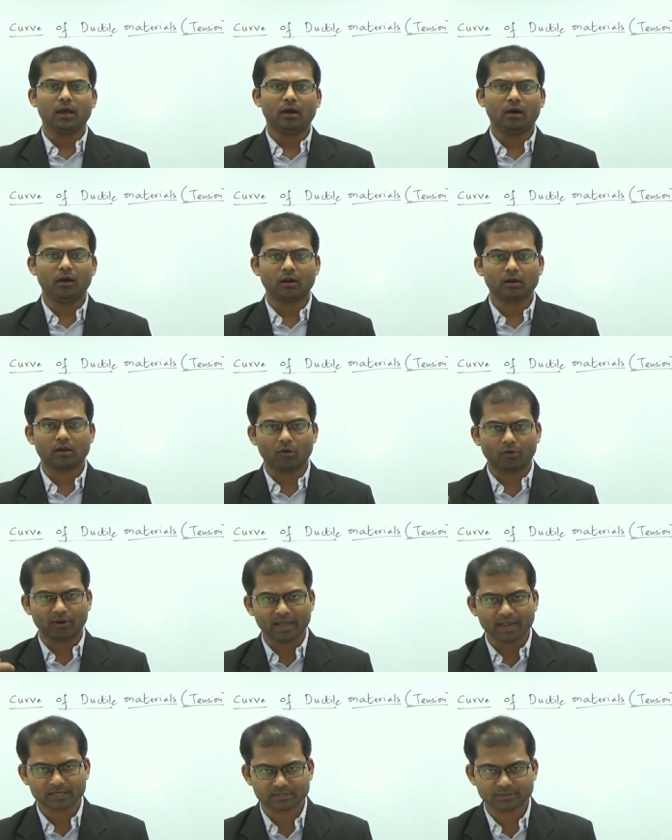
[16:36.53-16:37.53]
or
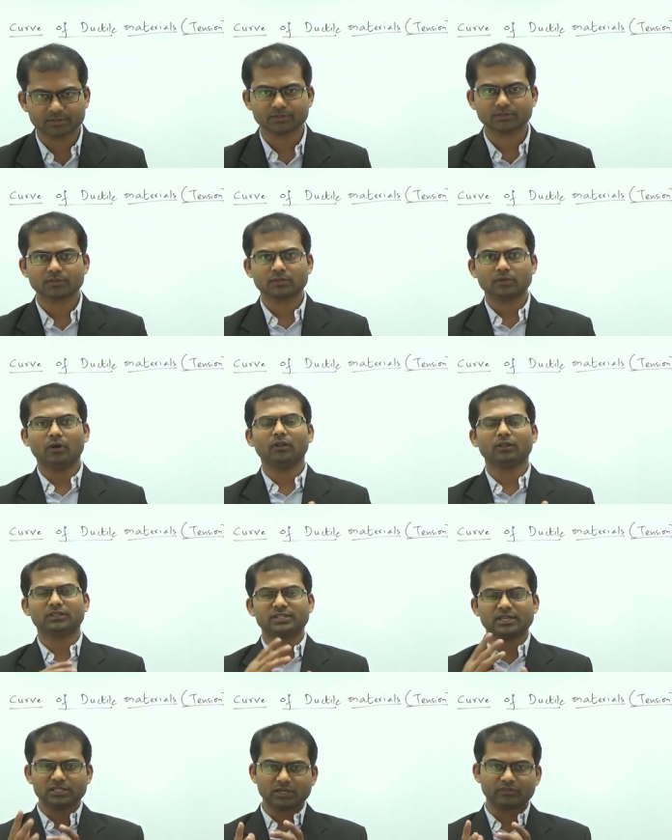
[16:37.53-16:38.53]
contractions or the
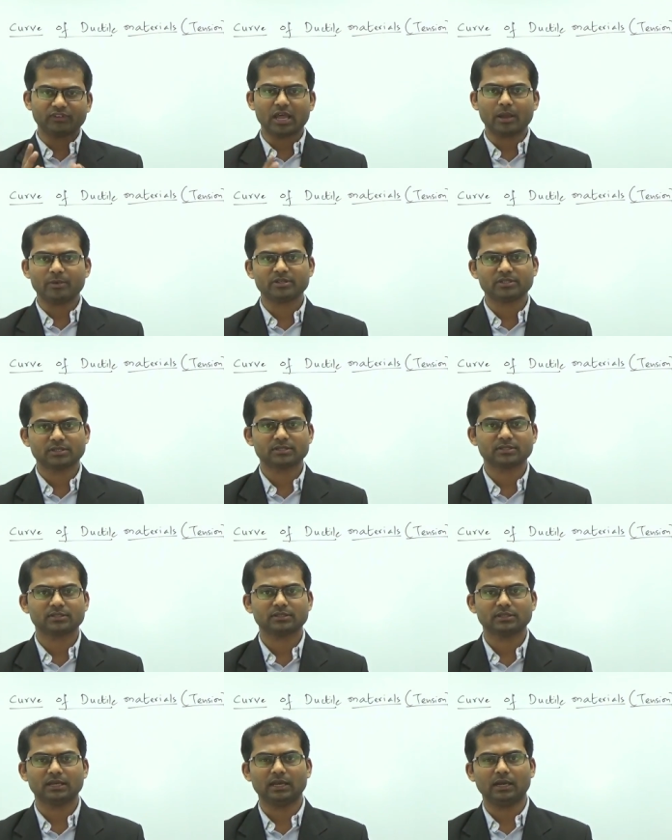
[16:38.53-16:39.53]
change of
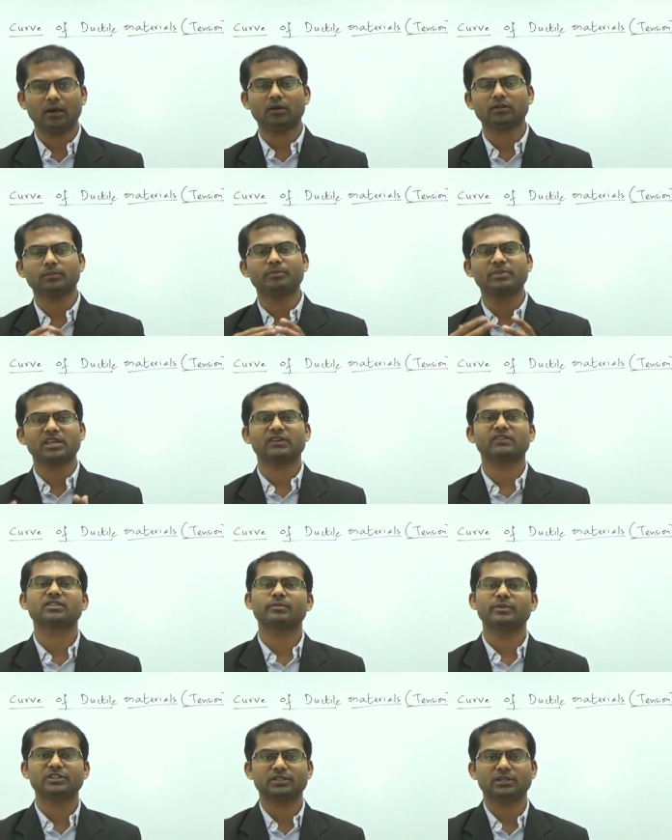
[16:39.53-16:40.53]
dimensions or the behavior of
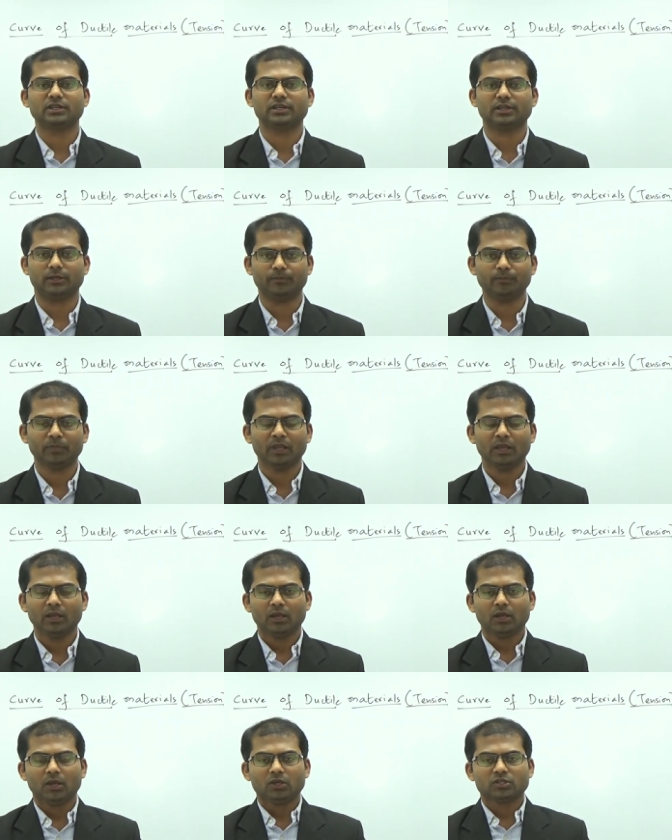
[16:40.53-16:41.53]
the material here.
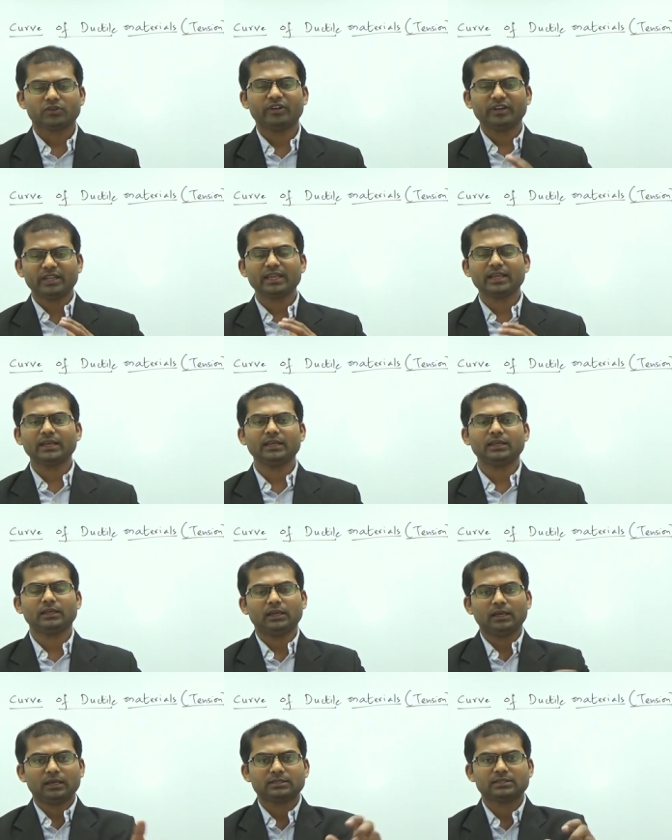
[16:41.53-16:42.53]
So, you take
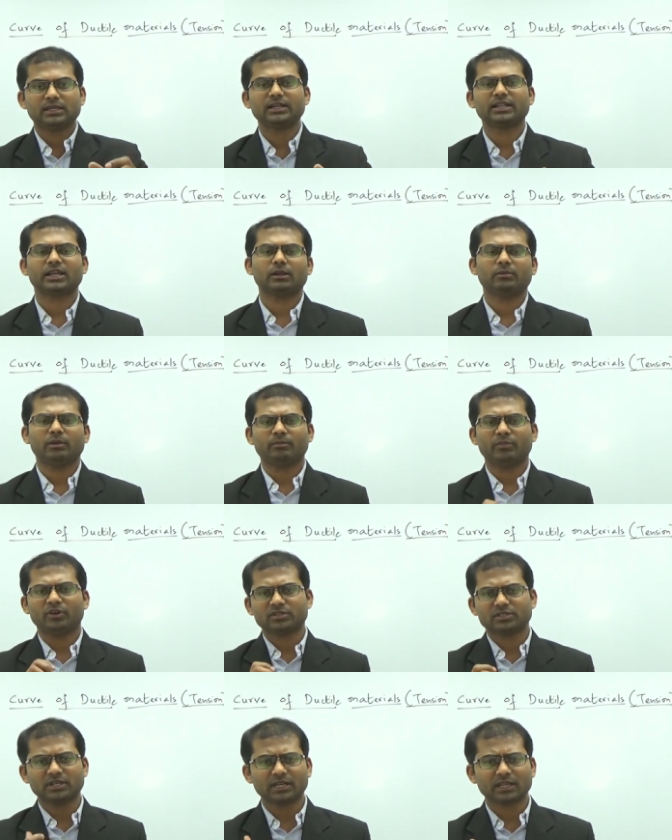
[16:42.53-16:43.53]
a cylindrical
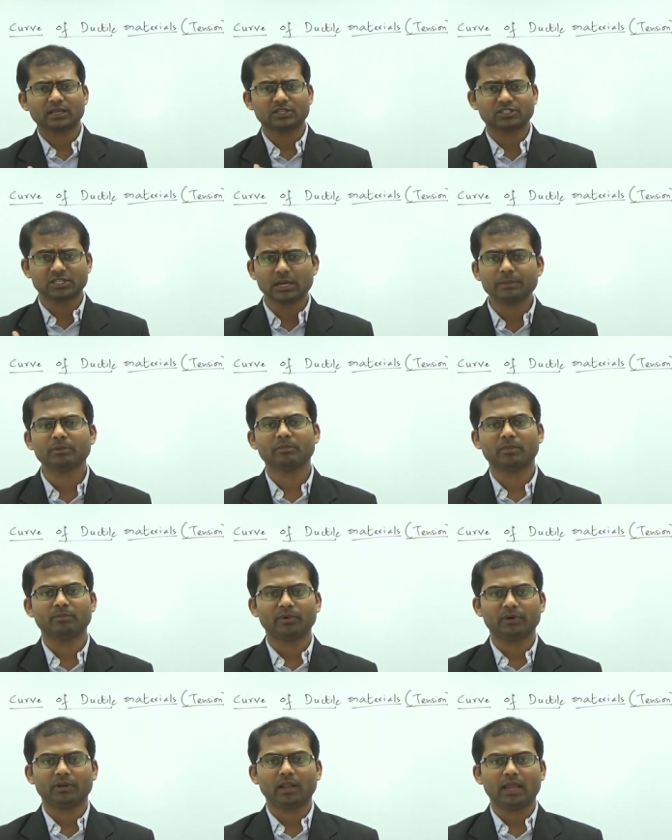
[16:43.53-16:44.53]
member, cylindrical shaped
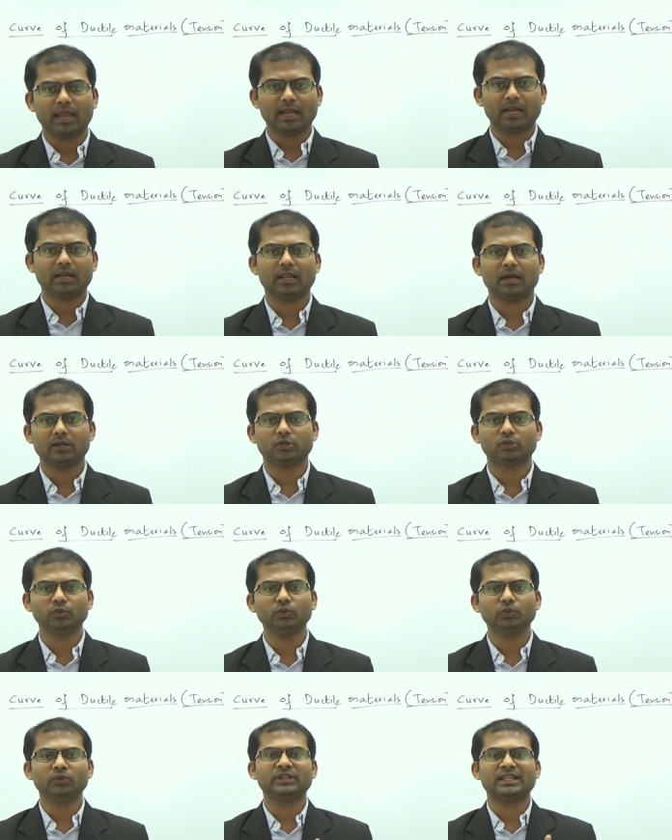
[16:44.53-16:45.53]
member and
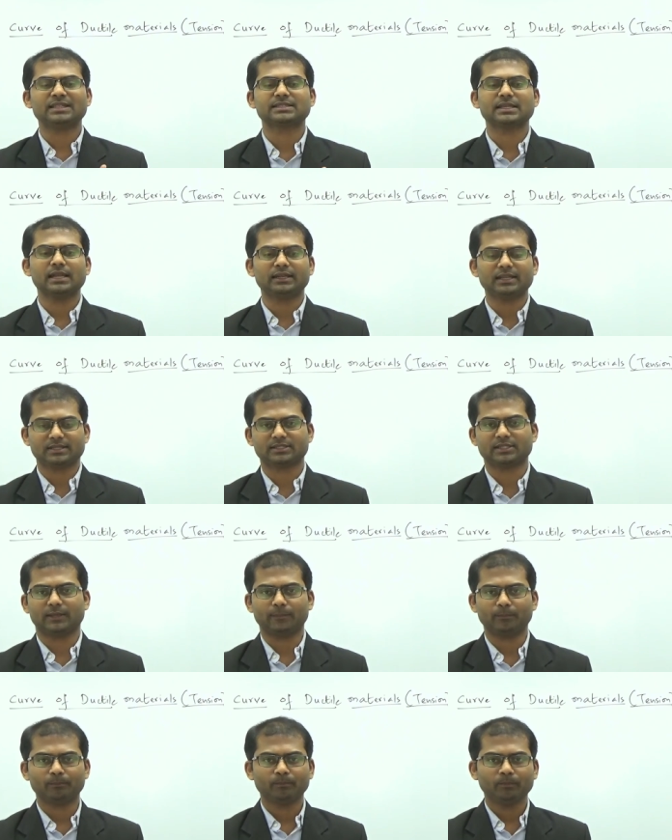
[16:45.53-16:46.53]
do tensile testing.